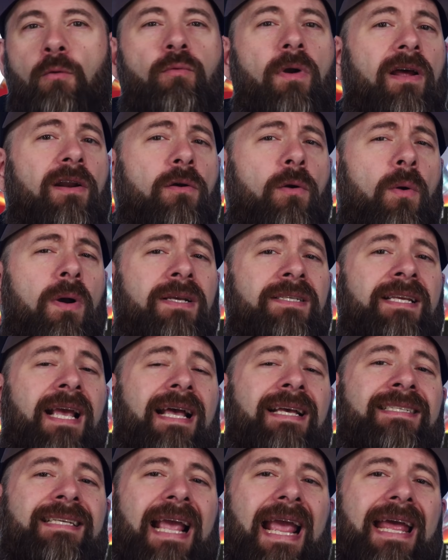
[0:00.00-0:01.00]
Router OS
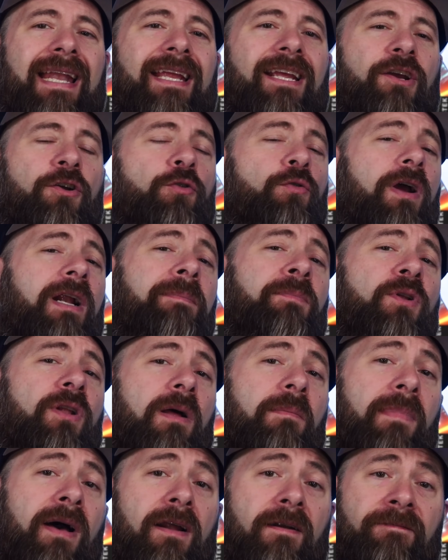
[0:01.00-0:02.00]
has an incredible
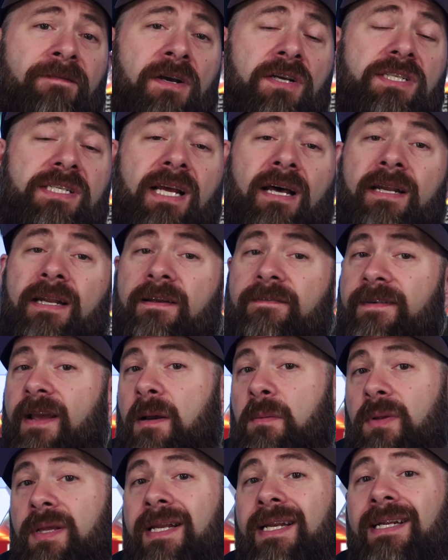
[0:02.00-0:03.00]
amount of functionality
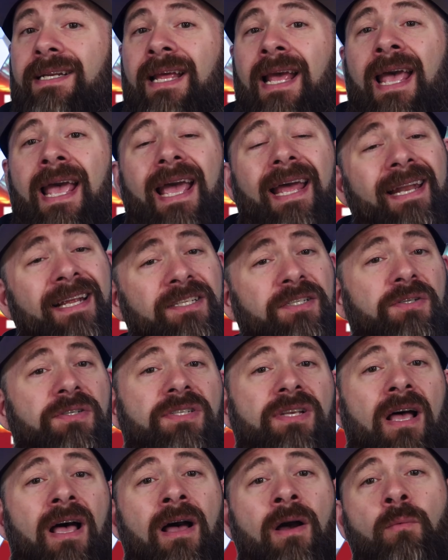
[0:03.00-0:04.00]
available in it, and as you
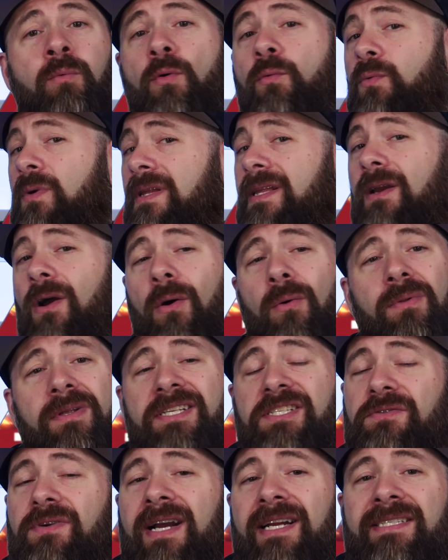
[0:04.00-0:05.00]
saw, we're really
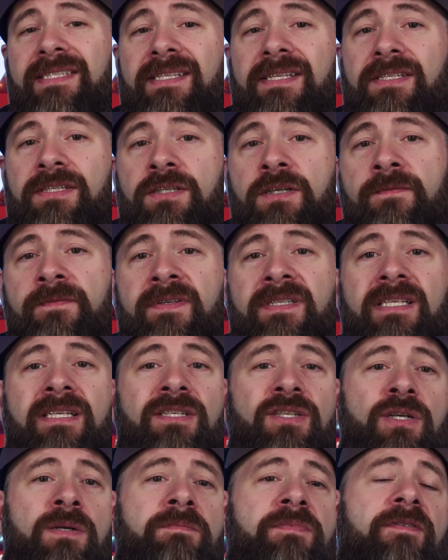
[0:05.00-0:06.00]
only scratching the surface
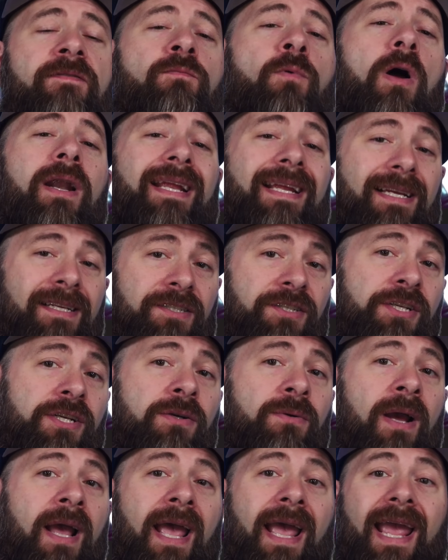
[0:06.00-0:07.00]
in terms of what it can
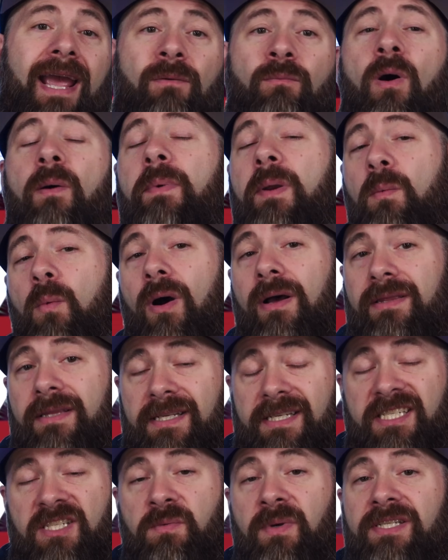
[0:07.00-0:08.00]
do and what we want
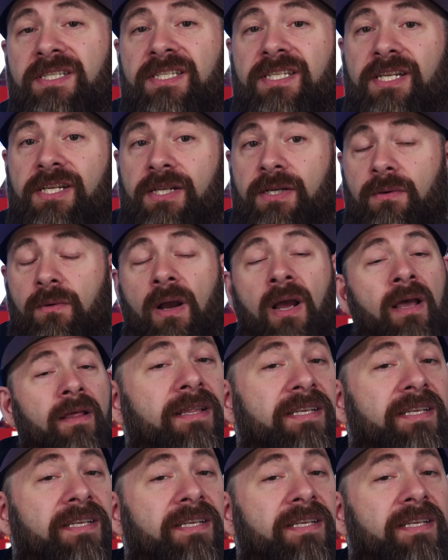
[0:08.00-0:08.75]
this Switch to do.